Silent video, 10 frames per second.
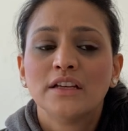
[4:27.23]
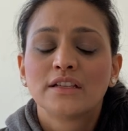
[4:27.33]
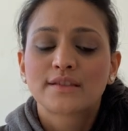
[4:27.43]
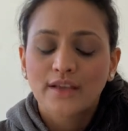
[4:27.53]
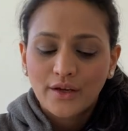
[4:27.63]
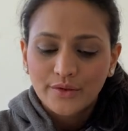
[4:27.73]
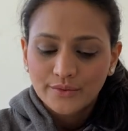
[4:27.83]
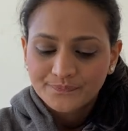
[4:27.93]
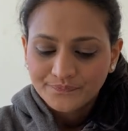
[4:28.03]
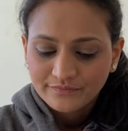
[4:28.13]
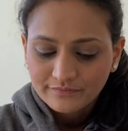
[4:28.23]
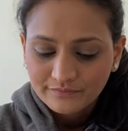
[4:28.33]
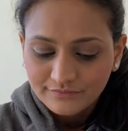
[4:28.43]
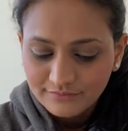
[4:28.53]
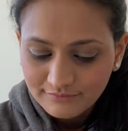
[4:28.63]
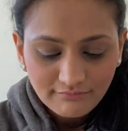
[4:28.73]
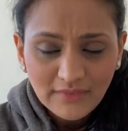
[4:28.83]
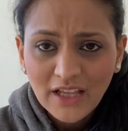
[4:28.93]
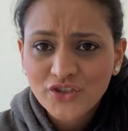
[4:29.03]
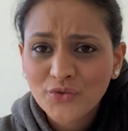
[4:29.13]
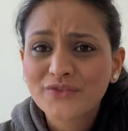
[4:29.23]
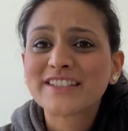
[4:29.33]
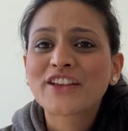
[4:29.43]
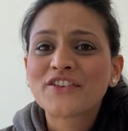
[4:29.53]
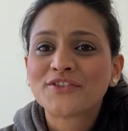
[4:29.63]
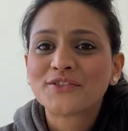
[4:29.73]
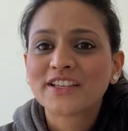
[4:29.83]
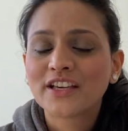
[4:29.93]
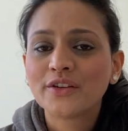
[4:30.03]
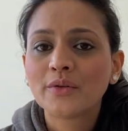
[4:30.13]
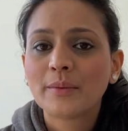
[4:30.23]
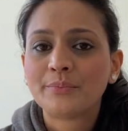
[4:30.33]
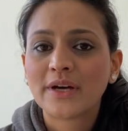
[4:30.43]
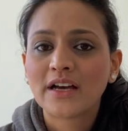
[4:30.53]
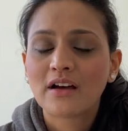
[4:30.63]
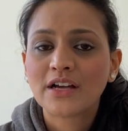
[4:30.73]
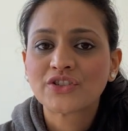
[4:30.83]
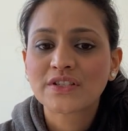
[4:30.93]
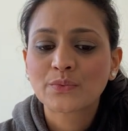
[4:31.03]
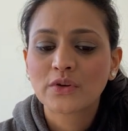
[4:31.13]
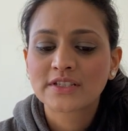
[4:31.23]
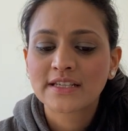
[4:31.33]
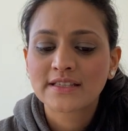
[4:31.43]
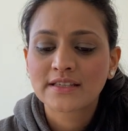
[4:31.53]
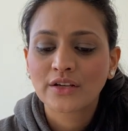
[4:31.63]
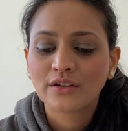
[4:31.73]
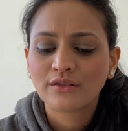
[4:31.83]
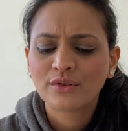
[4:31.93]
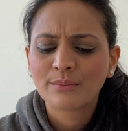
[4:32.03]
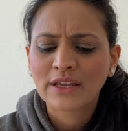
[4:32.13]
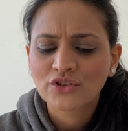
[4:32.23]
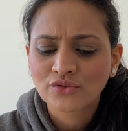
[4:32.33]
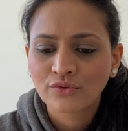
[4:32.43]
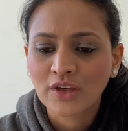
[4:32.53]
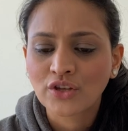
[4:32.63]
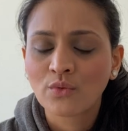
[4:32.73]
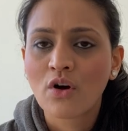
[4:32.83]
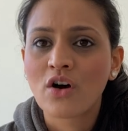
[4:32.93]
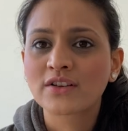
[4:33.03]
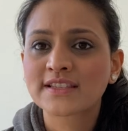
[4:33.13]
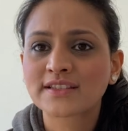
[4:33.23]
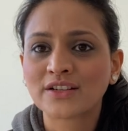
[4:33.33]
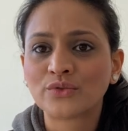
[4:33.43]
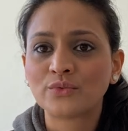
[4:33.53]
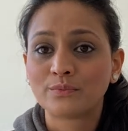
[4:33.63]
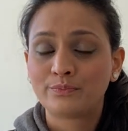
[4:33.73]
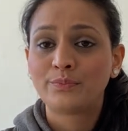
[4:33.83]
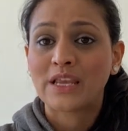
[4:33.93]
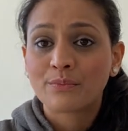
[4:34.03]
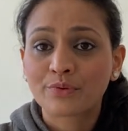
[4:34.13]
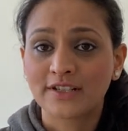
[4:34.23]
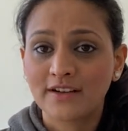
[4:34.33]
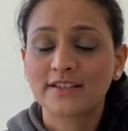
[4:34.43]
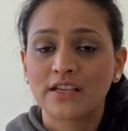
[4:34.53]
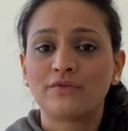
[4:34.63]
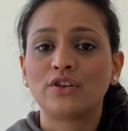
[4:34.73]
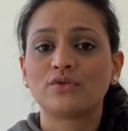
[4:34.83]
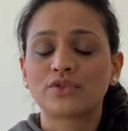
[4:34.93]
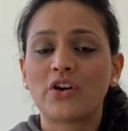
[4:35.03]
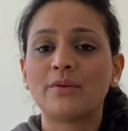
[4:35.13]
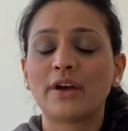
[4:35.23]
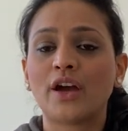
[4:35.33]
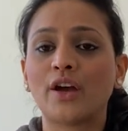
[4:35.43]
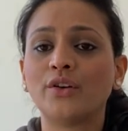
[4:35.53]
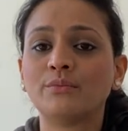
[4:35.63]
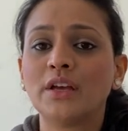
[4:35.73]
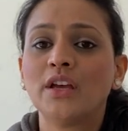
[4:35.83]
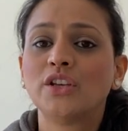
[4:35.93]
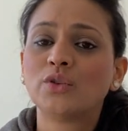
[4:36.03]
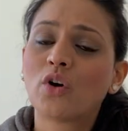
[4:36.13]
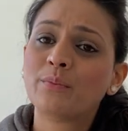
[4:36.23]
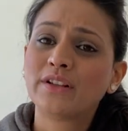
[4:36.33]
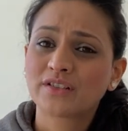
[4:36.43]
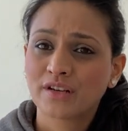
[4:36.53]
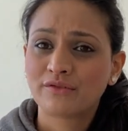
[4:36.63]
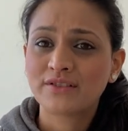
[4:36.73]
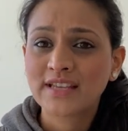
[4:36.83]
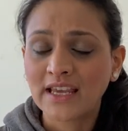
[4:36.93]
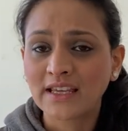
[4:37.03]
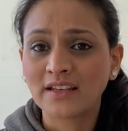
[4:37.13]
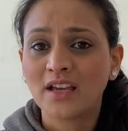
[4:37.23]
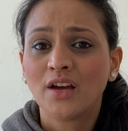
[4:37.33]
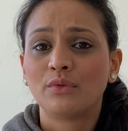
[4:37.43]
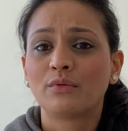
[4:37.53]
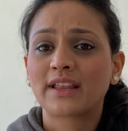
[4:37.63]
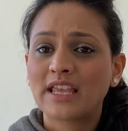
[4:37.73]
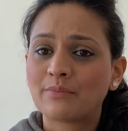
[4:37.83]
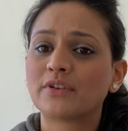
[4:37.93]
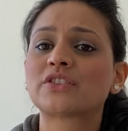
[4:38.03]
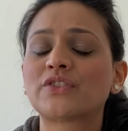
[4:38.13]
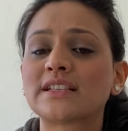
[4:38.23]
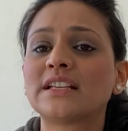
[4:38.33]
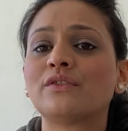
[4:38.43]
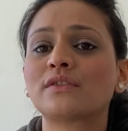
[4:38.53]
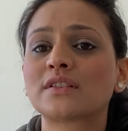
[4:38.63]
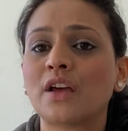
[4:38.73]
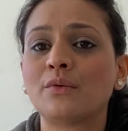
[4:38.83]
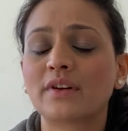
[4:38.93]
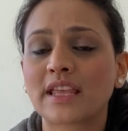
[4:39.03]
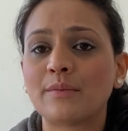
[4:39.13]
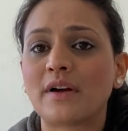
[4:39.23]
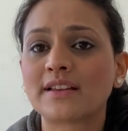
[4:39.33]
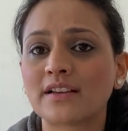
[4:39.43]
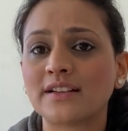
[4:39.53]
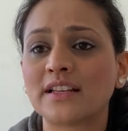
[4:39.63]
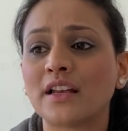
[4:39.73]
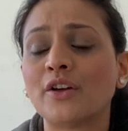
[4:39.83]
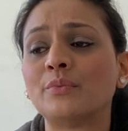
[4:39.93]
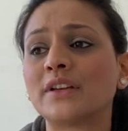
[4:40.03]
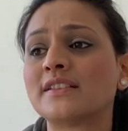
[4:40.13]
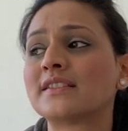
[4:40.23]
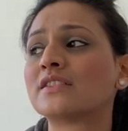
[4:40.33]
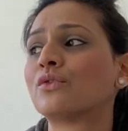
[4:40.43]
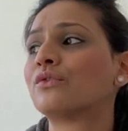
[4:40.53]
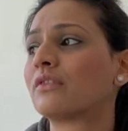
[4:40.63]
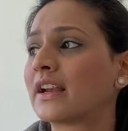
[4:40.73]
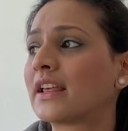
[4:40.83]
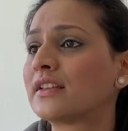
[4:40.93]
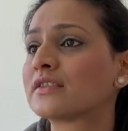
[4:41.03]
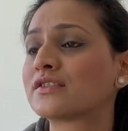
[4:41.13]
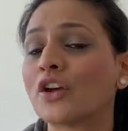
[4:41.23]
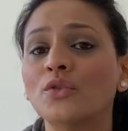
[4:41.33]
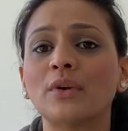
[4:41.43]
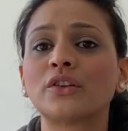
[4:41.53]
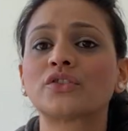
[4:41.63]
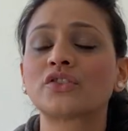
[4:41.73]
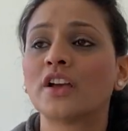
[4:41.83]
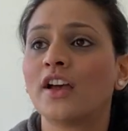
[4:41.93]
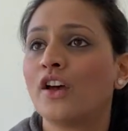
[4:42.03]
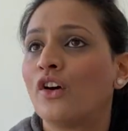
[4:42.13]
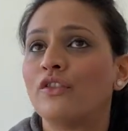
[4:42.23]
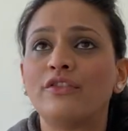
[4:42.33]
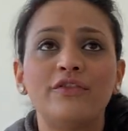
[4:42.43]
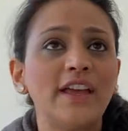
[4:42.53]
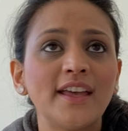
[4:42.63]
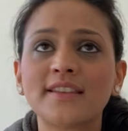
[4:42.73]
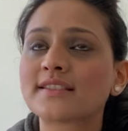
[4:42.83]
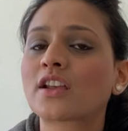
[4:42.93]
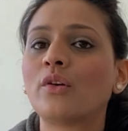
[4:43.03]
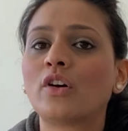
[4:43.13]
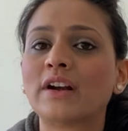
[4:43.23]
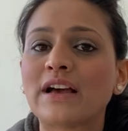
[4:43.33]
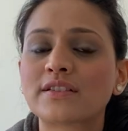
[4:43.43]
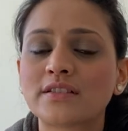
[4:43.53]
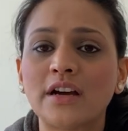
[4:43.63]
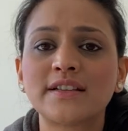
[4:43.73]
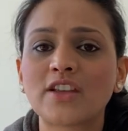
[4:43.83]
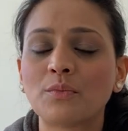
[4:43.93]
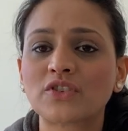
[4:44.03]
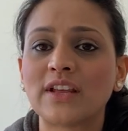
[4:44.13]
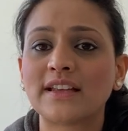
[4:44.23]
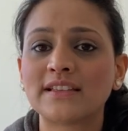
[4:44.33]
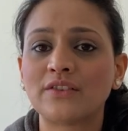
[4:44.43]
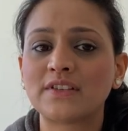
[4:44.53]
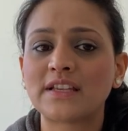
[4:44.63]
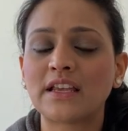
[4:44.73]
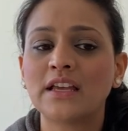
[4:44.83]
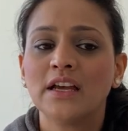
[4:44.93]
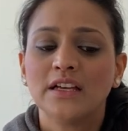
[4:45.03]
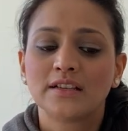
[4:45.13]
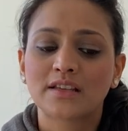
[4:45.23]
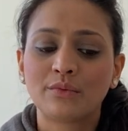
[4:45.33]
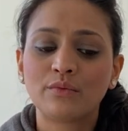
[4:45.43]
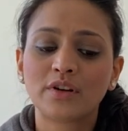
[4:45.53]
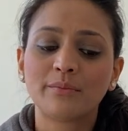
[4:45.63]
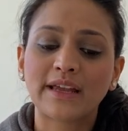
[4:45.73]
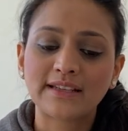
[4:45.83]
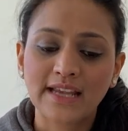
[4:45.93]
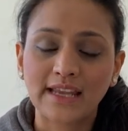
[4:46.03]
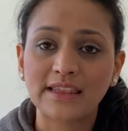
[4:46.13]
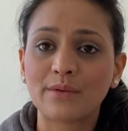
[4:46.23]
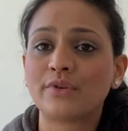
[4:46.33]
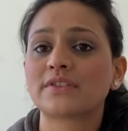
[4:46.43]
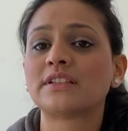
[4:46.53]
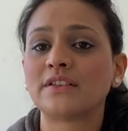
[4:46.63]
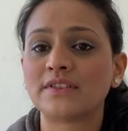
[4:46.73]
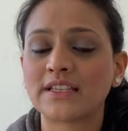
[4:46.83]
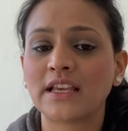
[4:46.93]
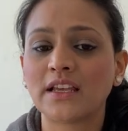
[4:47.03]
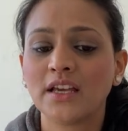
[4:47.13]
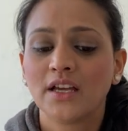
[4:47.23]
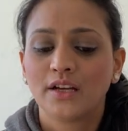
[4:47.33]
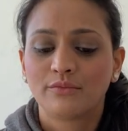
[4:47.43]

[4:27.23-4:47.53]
So a short video for you, but I just wanted to make sure that you are still being productive in your time at home. You are building a routine. We want to keep our stress levels low. We want to keep our anxiety low, because there's already so much fear that's going on outside, so much negativity. So we want to maintain that positivity.